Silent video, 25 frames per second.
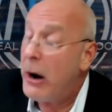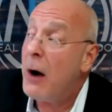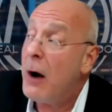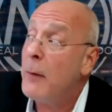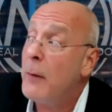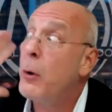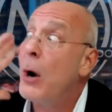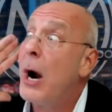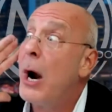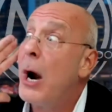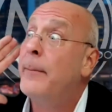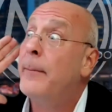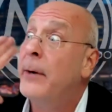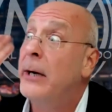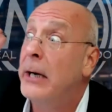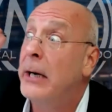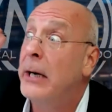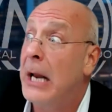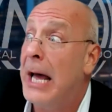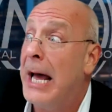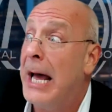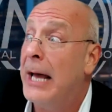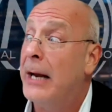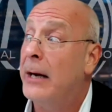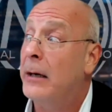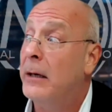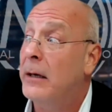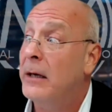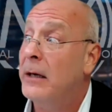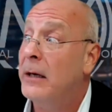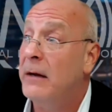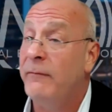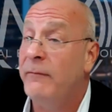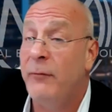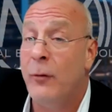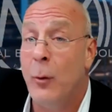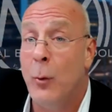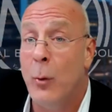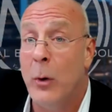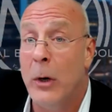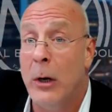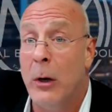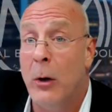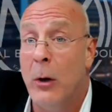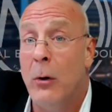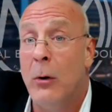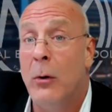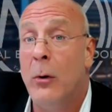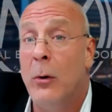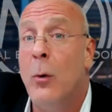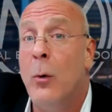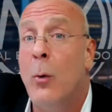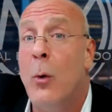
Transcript: our property line, if you will,